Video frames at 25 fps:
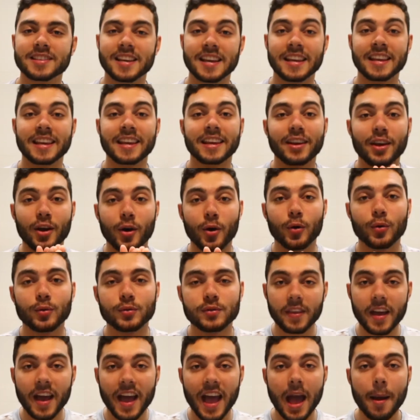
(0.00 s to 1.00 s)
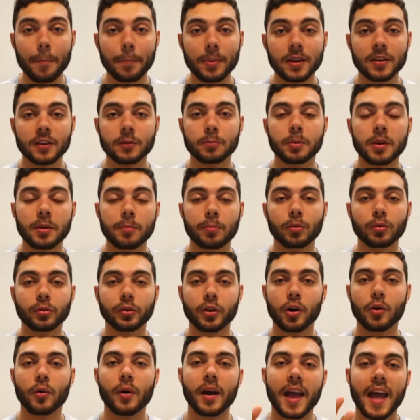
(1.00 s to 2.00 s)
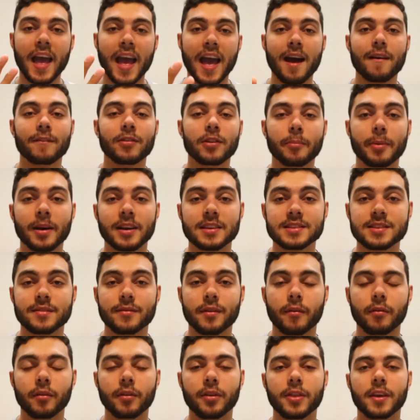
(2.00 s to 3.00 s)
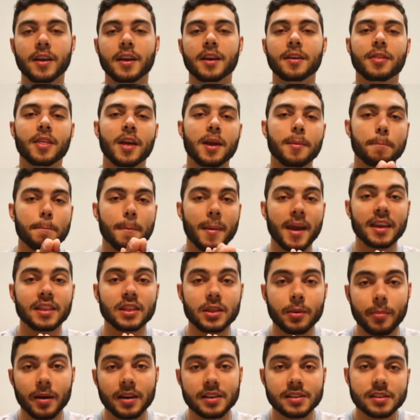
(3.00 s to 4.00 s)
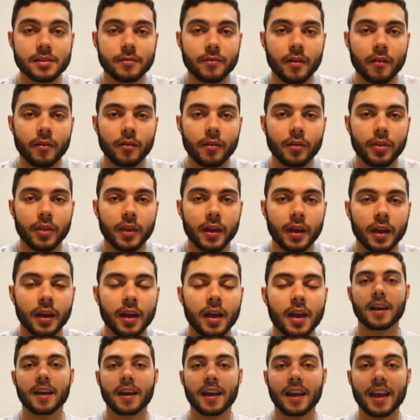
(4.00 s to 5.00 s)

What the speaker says: and it goes, "The happiest people don't have the best of everything, they make the best of everything."